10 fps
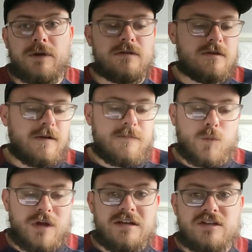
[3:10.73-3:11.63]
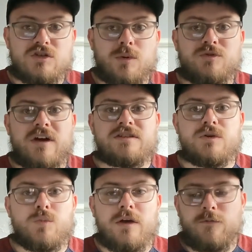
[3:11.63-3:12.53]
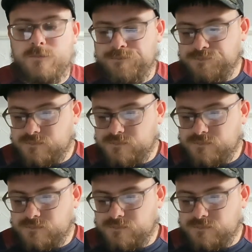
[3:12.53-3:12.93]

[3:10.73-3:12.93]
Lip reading: and we needed to address it with,